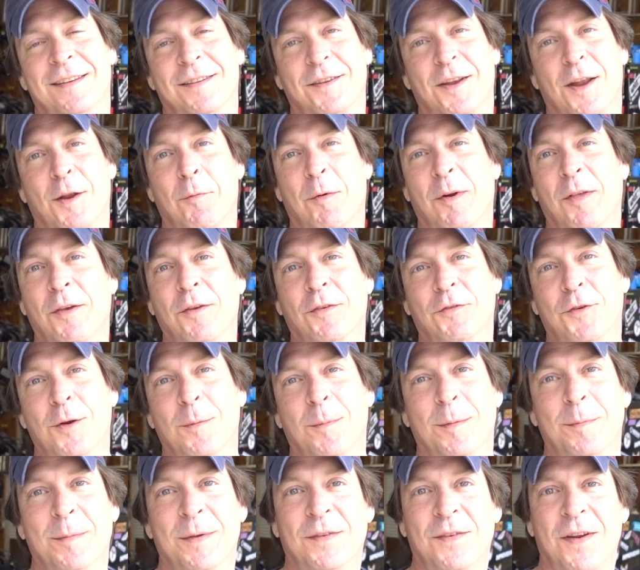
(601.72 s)
It's done one of the
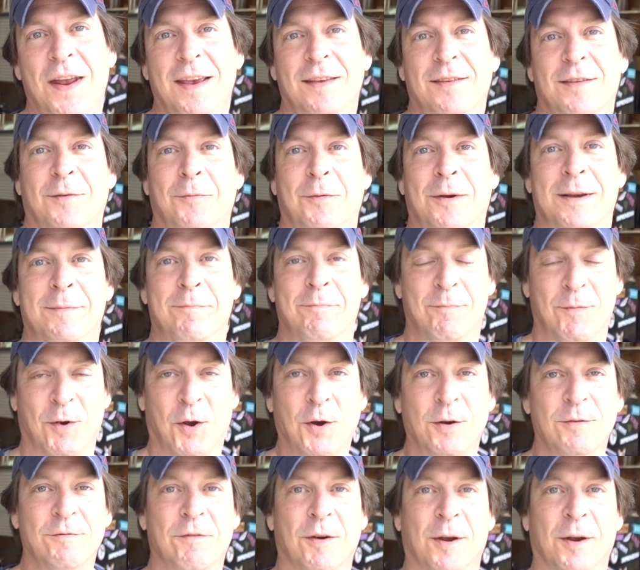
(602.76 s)
stupid mistakes that we learned